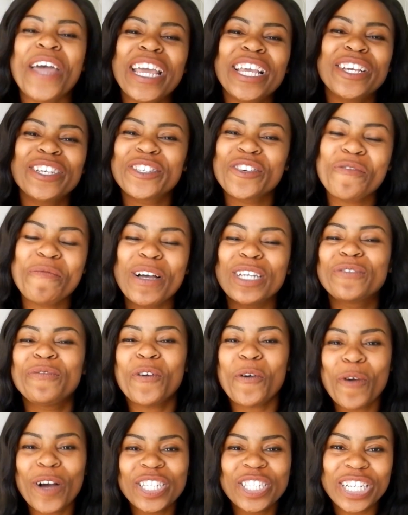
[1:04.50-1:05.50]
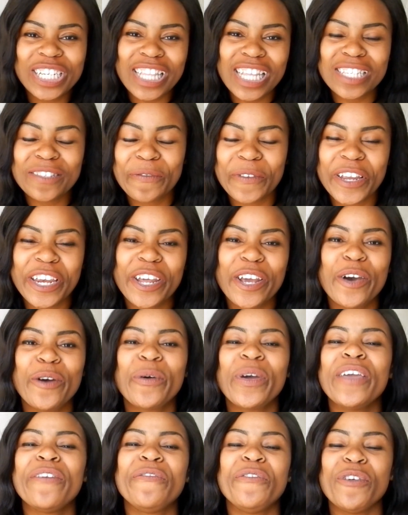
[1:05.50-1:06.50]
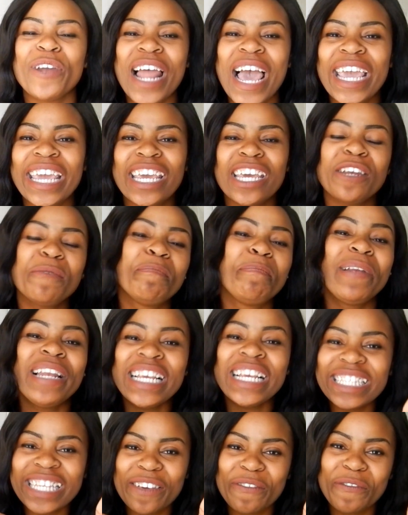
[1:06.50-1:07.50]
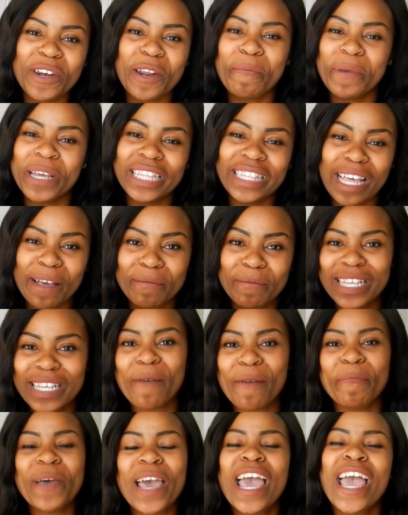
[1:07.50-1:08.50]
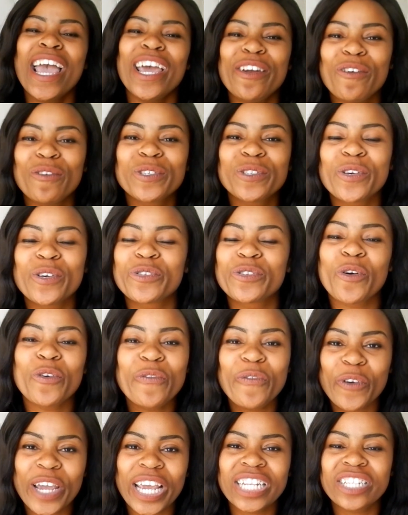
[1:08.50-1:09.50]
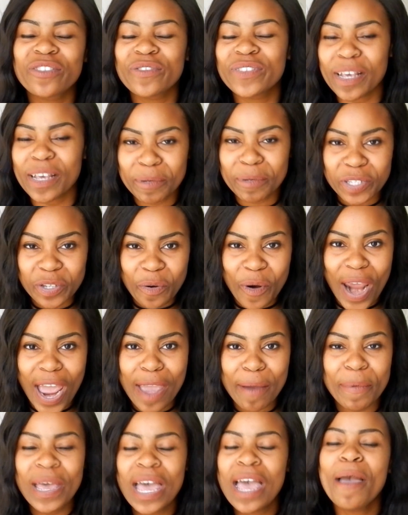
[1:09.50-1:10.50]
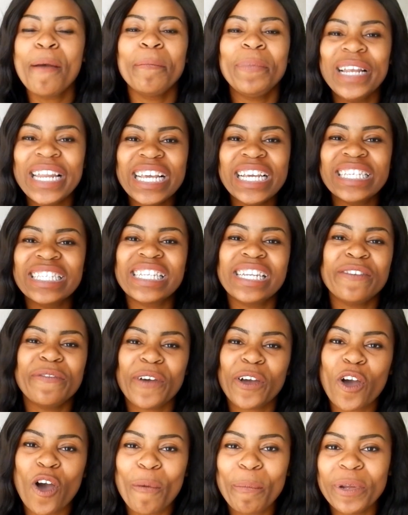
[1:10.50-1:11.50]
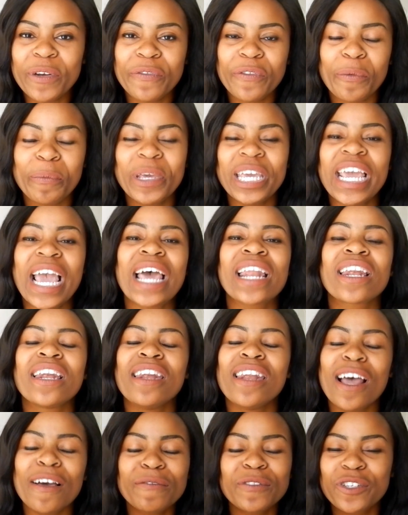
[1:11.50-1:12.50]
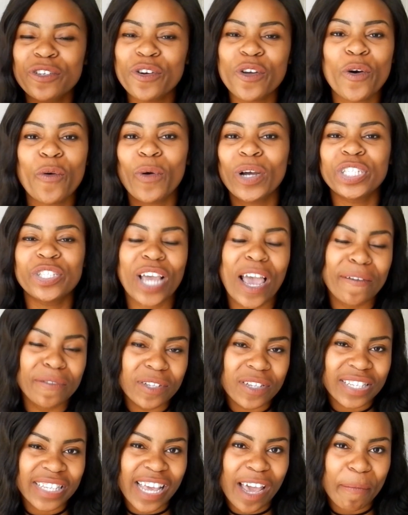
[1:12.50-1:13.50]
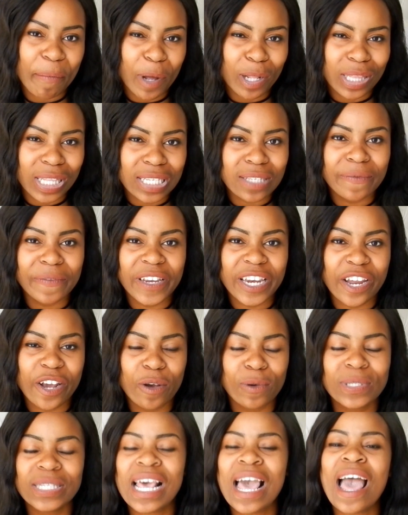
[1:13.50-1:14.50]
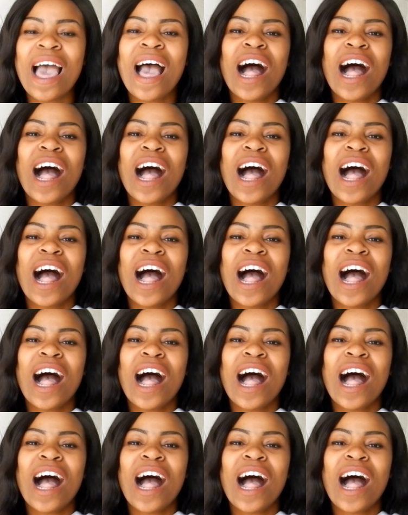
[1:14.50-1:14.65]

Thank you so much for watching this video. If you like it, please give it a big thumbs up. And also don't forget to subscribe. Please leave a comment for me. I'd love to know what you have to say about these videos.